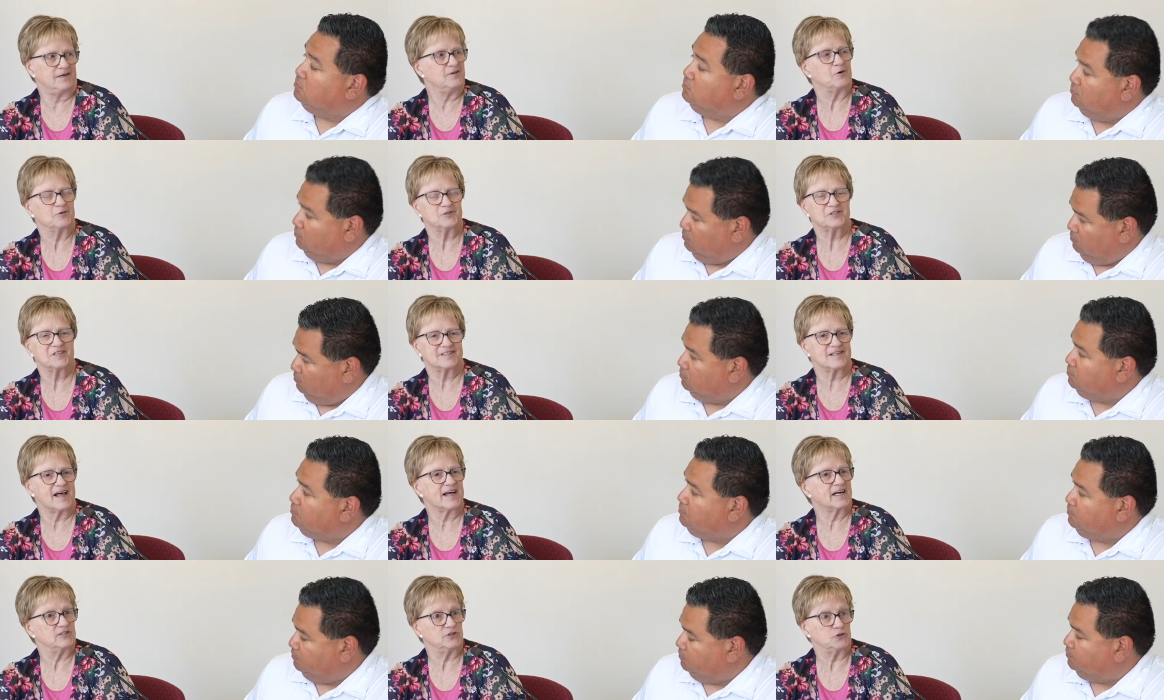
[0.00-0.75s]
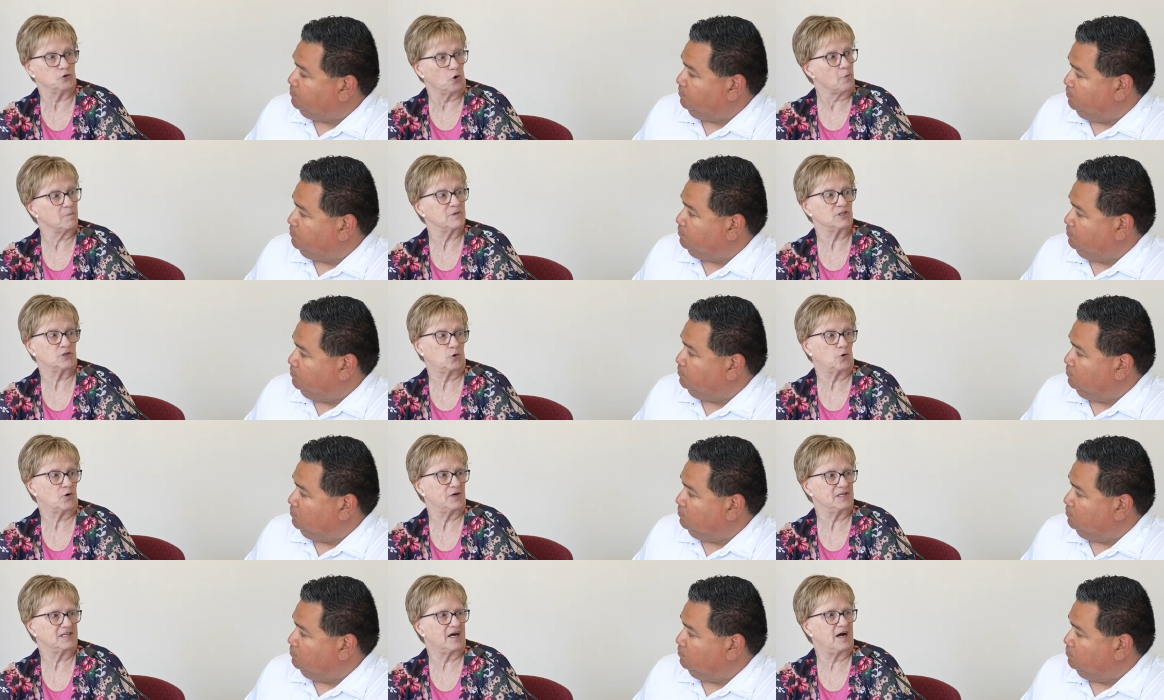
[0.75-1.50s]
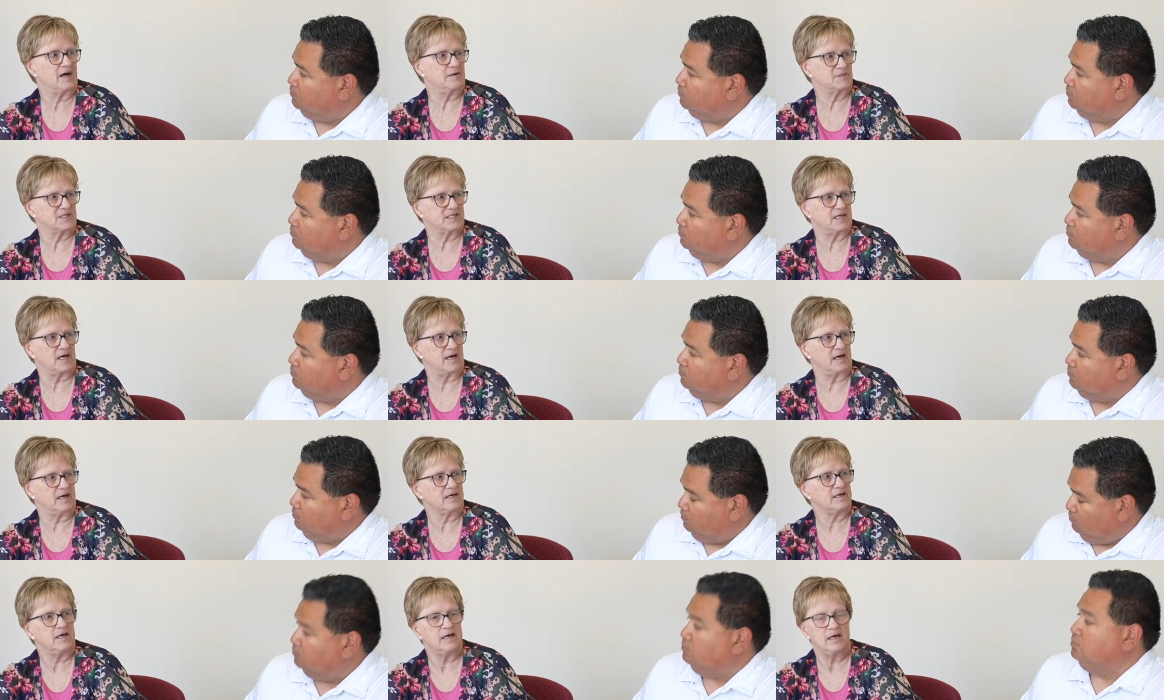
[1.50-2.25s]
Speaker 1: you know, just like a dormitory type
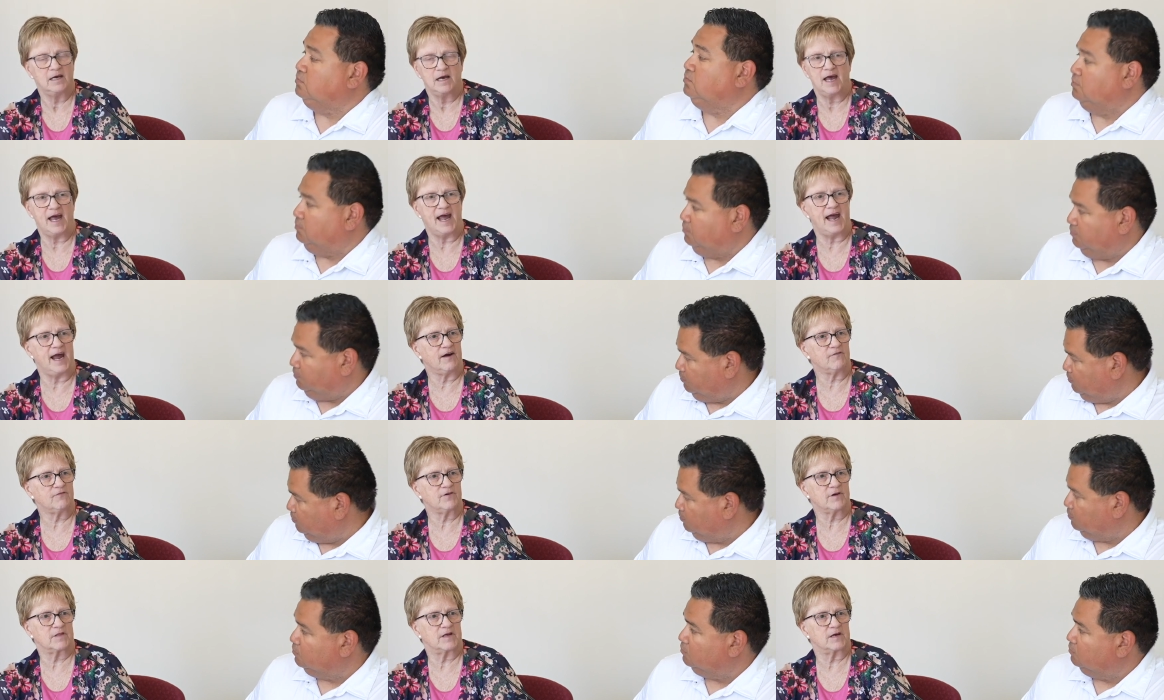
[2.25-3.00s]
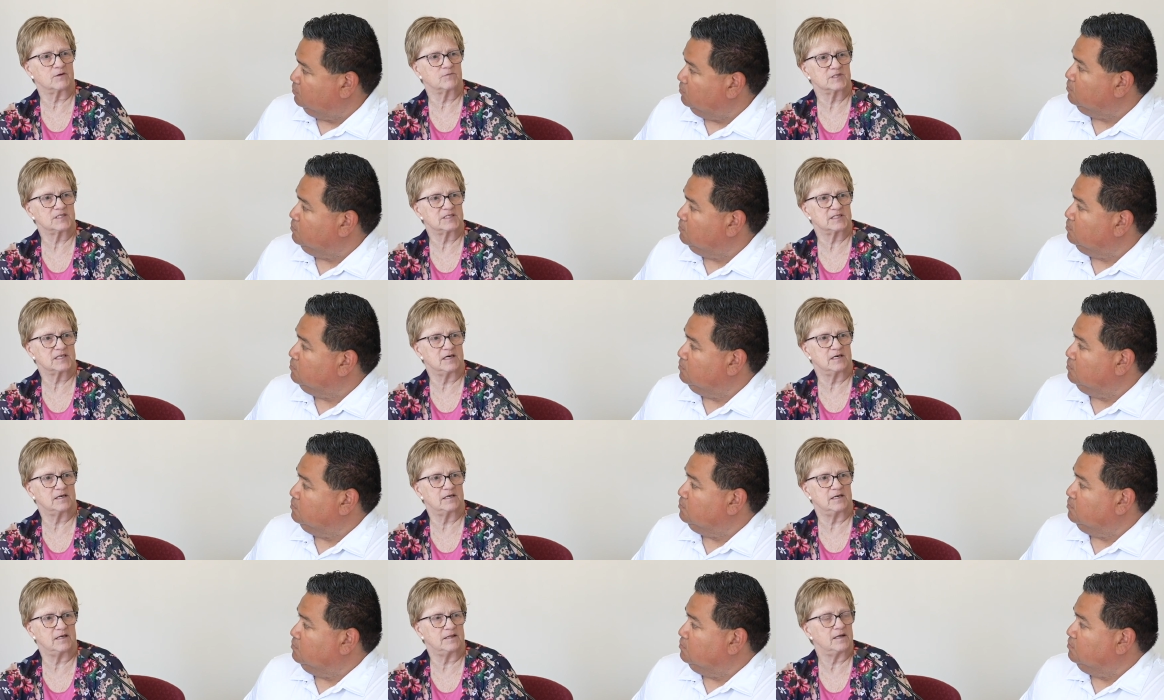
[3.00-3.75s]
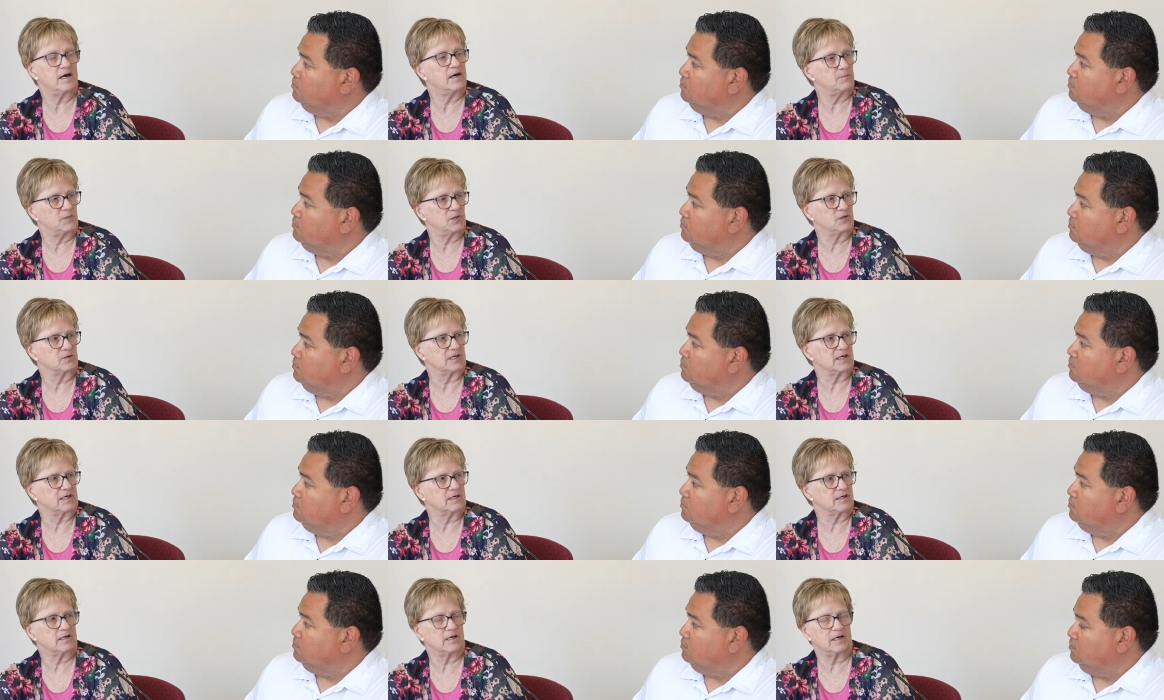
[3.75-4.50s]
setting, everything was done in that
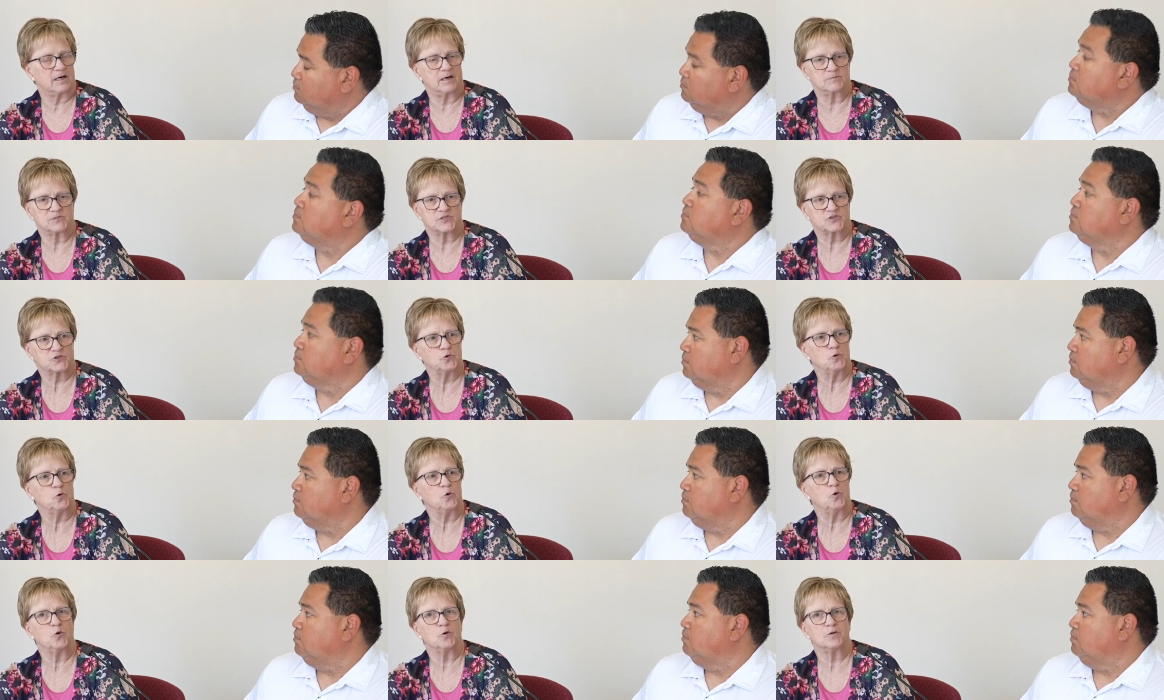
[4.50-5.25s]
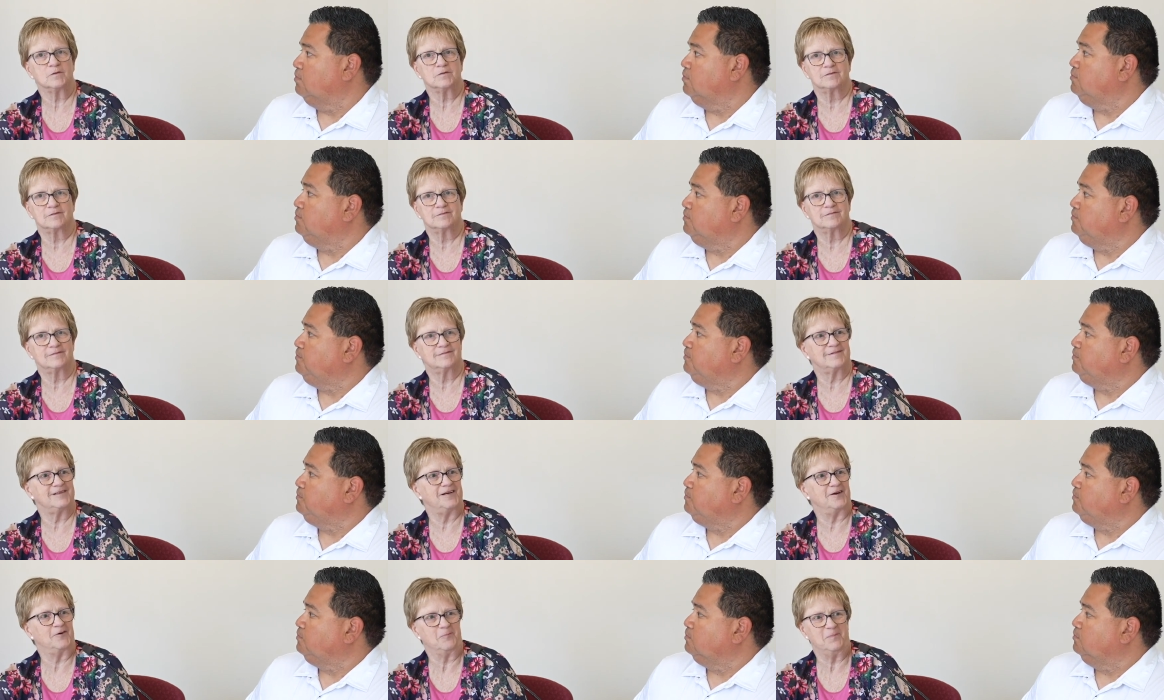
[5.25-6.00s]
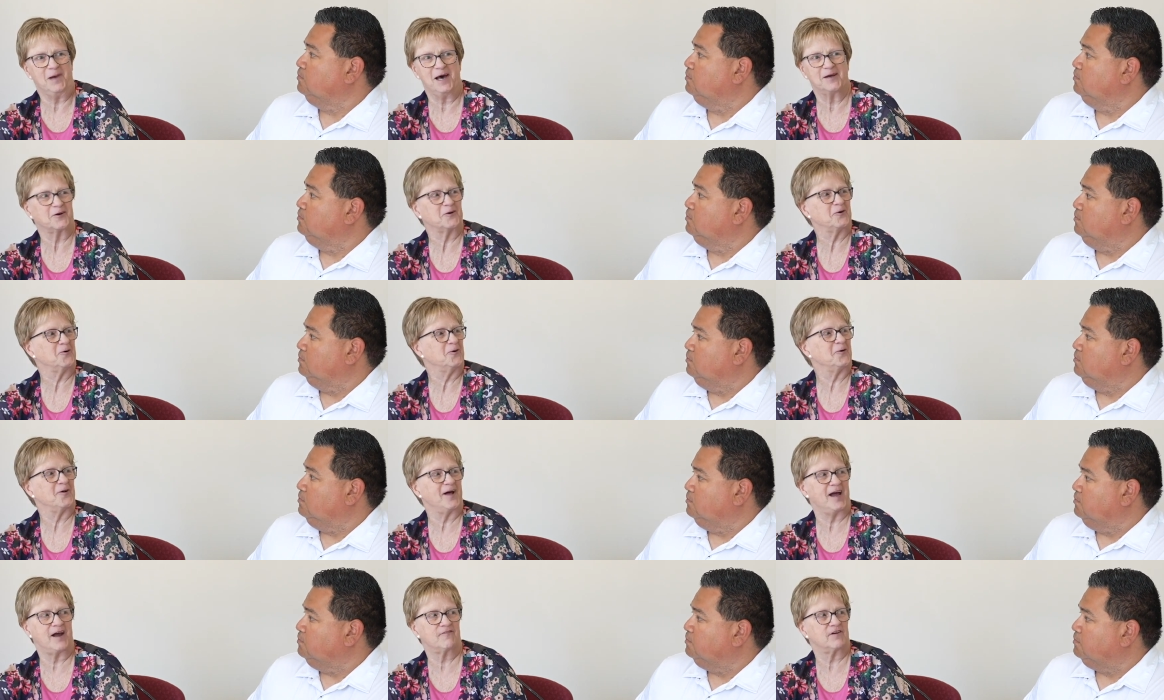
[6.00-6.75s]
building. Um, school, you know, medical,
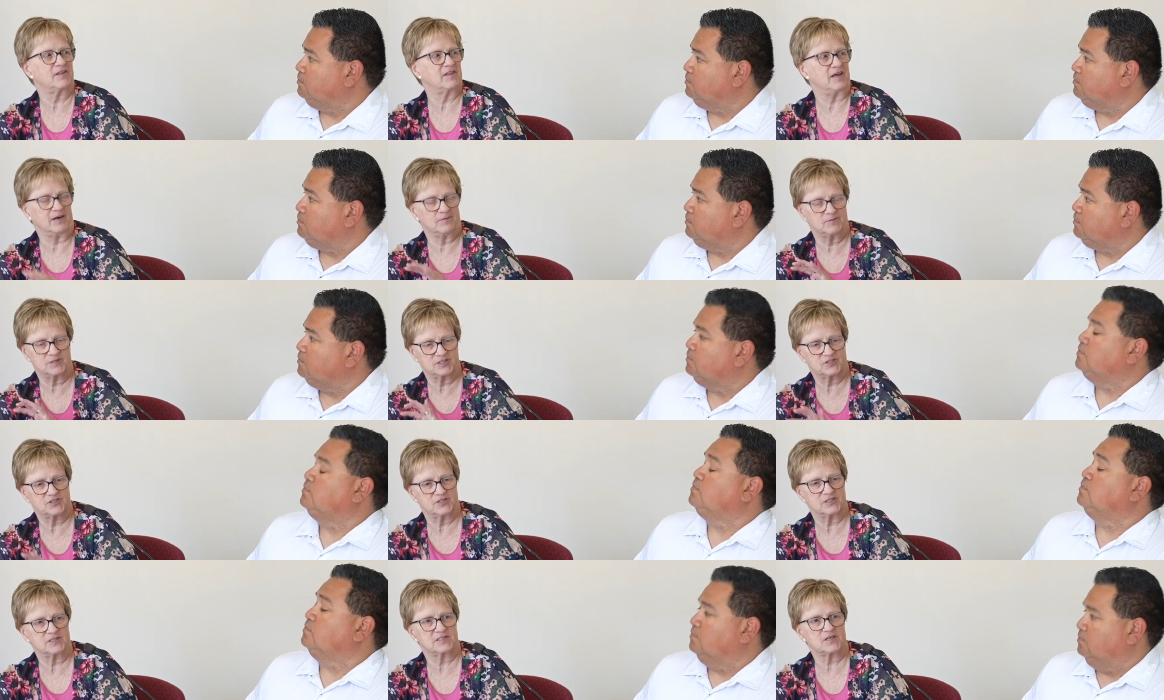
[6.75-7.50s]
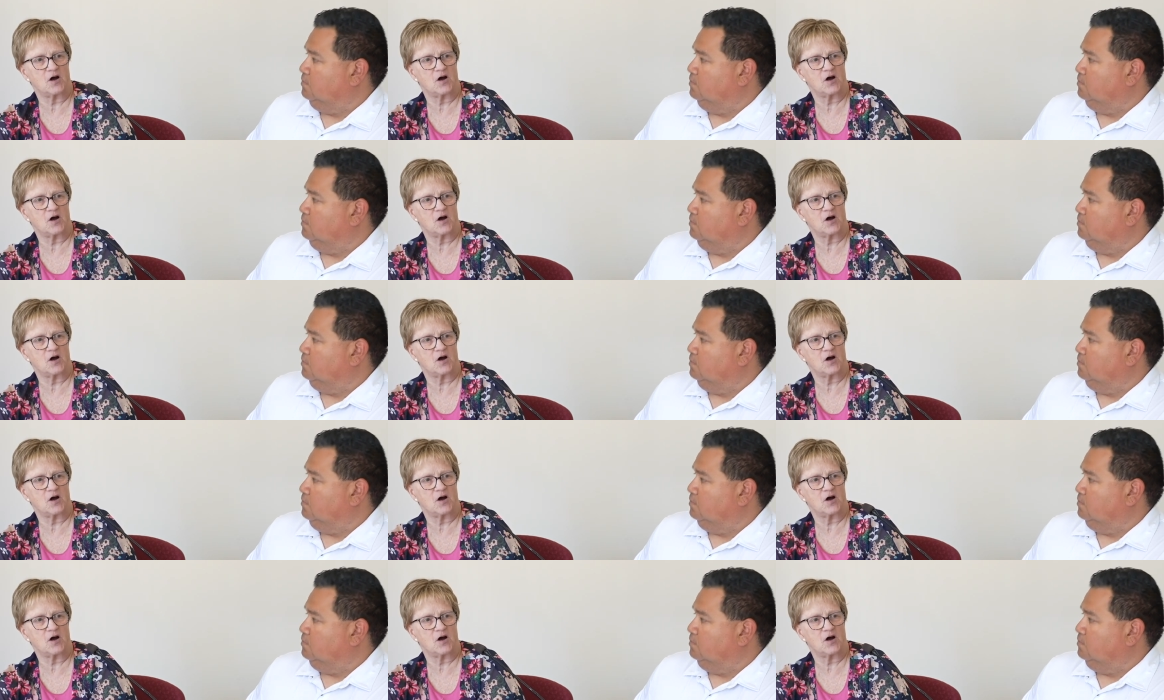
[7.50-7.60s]
everything was just